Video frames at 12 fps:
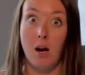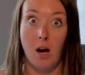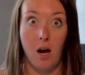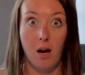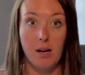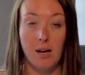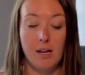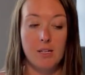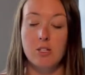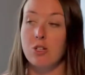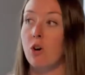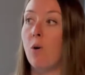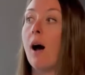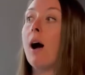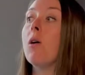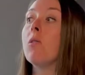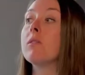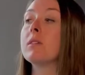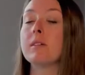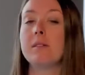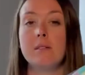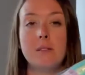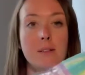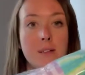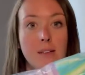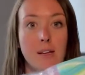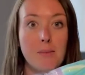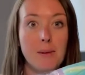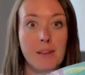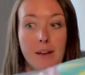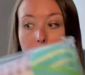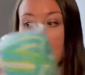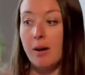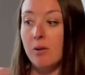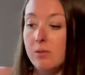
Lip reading: again to go out. Let me let him out.